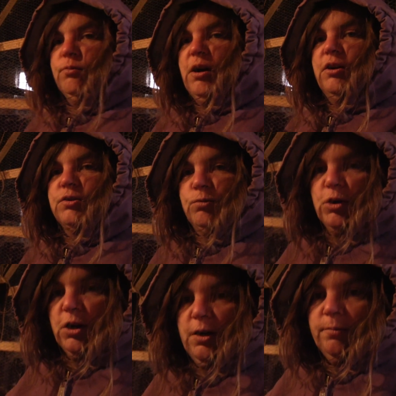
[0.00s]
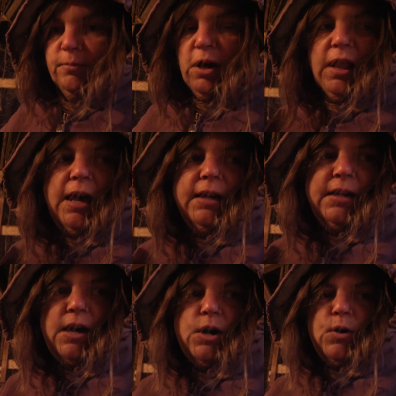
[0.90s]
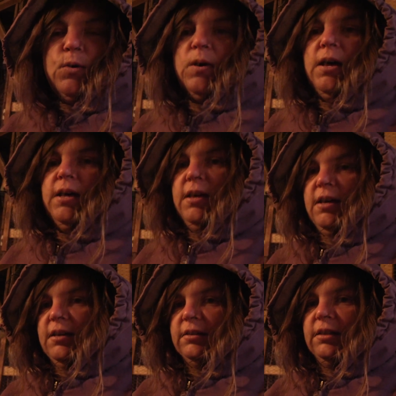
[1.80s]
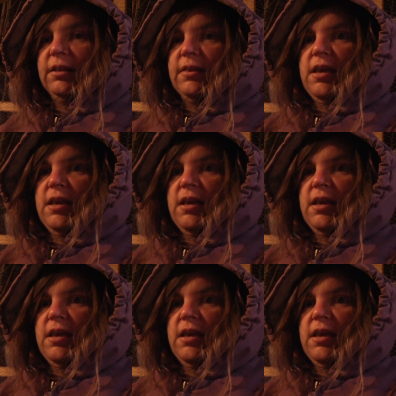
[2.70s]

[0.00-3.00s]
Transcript: where it's warm while I go get the